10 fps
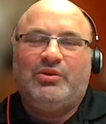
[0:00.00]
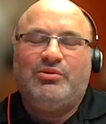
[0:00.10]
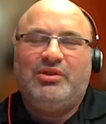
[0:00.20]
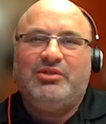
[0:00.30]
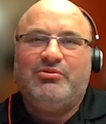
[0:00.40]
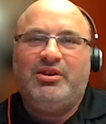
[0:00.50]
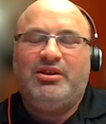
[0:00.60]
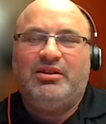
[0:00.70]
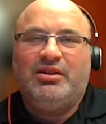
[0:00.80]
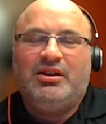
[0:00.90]
Okay, great.
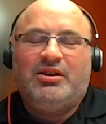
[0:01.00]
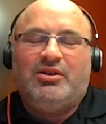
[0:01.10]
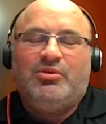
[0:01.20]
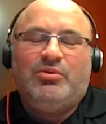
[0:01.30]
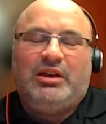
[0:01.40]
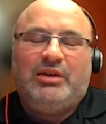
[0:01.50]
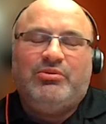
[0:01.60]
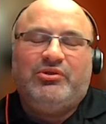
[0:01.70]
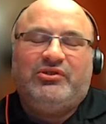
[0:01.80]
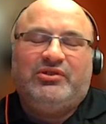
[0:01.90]
Well, I
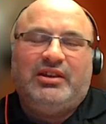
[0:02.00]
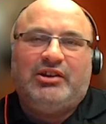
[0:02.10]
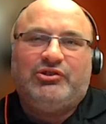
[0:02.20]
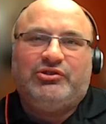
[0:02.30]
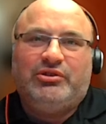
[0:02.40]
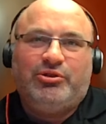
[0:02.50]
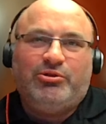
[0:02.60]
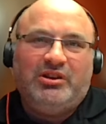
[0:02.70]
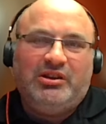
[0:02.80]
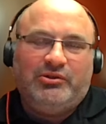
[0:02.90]
was actually
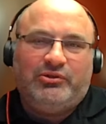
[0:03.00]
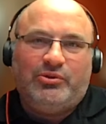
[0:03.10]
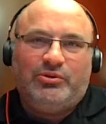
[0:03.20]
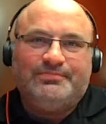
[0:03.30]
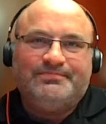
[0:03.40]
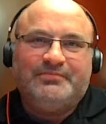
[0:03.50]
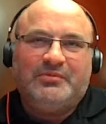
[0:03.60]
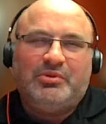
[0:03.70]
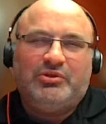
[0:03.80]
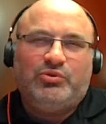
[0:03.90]
30 years old,
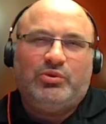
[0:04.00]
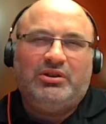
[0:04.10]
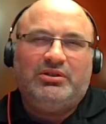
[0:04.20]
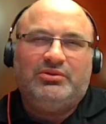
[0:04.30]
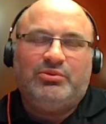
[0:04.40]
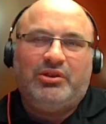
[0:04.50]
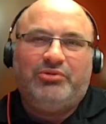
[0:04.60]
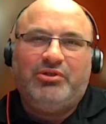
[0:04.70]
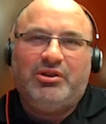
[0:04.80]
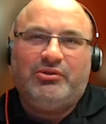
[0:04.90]
about 20,
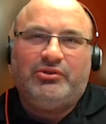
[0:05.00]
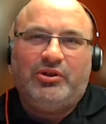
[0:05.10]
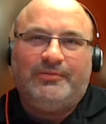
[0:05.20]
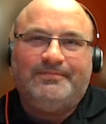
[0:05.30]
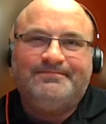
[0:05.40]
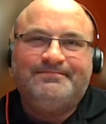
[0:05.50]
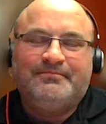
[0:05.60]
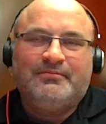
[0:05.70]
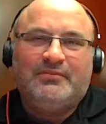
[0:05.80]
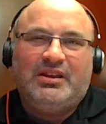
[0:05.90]
23 years ago.
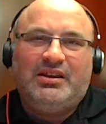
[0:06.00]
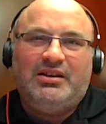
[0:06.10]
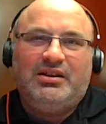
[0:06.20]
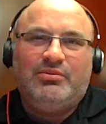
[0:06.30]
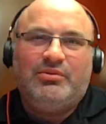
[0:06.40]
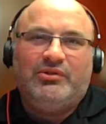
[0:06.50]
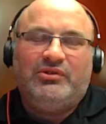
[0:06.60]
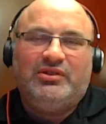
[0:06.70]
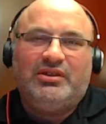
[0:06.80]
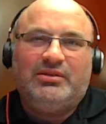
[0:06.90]
And I
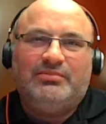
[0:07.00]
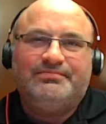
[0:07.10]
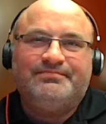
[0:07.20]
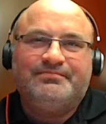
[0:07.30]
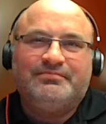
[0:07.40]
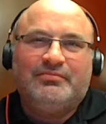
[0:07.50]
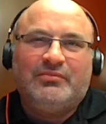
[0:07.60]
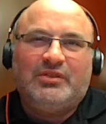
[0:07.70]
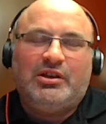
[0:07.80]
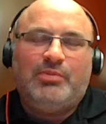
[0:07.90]
was um,
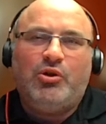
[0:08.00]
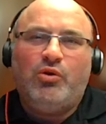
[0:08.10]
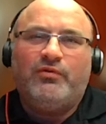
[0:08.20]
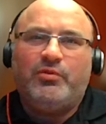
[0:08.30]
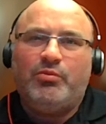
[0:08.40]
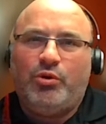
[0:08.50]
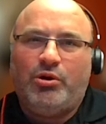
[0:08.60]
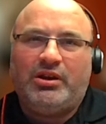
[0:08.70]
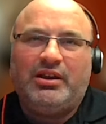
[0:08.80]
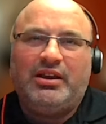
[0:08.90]
coming home from
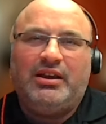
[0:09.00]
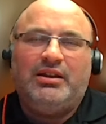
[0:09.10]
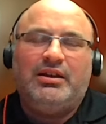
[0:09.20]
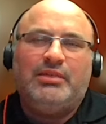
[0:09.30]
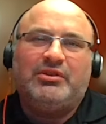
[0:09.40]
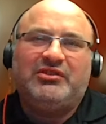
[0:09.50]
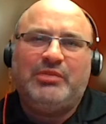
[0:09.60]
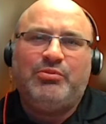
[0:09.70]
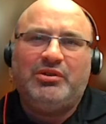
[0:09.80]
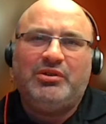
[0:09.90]
work, and I'm a
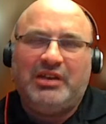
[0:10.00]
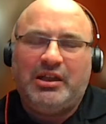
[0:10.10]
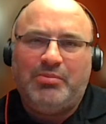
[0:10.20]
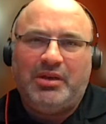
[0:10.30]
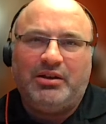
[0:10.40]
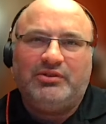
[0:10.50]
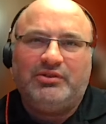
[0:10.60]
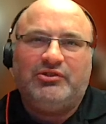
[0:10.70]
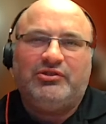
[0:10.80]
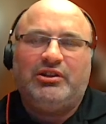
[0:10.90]
type 1 diabetic,
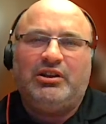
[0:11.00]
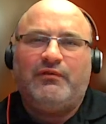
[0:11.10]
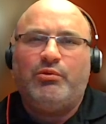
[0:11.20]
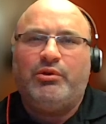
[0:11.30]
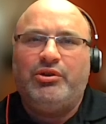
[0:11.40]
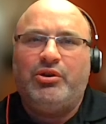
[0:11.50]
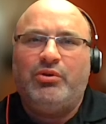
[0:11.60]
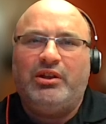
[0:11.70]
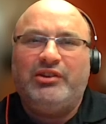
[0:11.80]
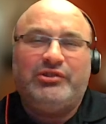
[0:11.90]
just to let everyone know,
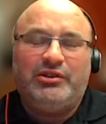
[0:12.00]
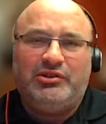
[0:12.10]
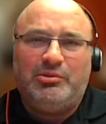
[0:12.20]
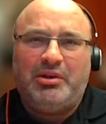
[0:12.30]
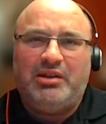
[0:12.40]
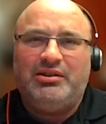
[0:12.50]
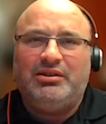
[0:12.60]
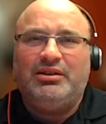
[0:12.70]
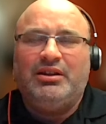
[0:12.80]
insulin dependent.